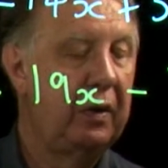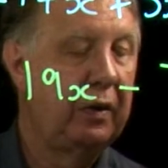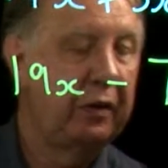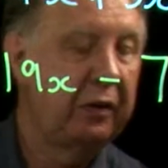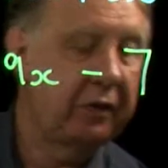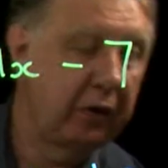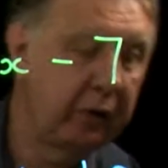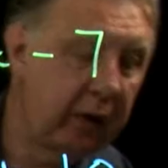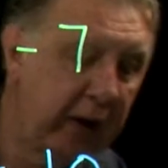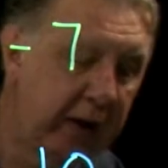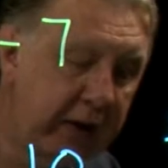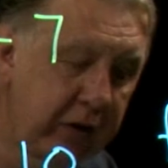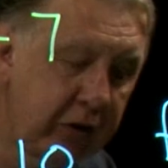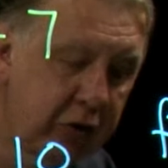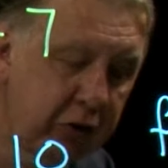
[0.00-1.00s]
So
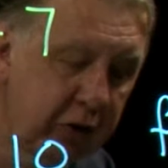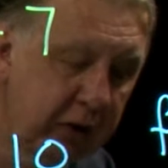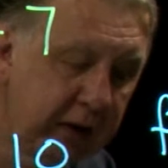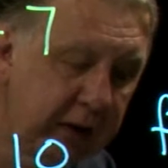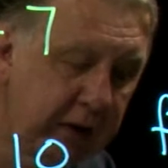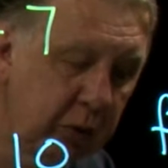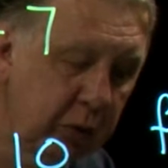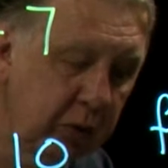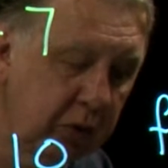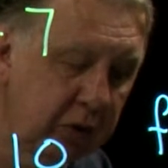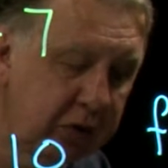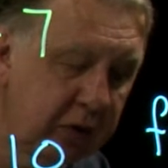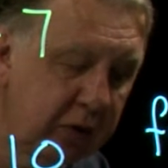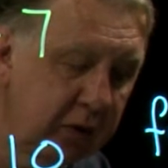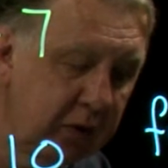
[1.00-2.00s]
h
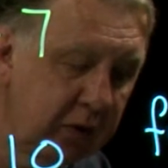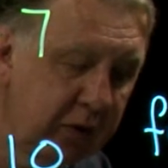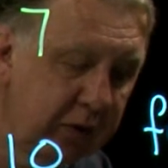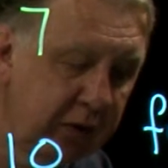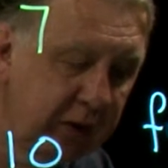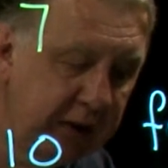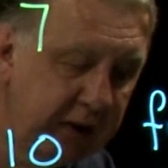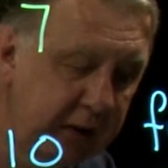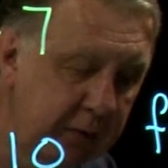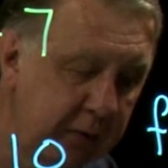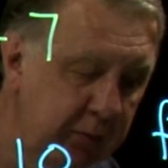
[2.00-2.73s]
equals 3.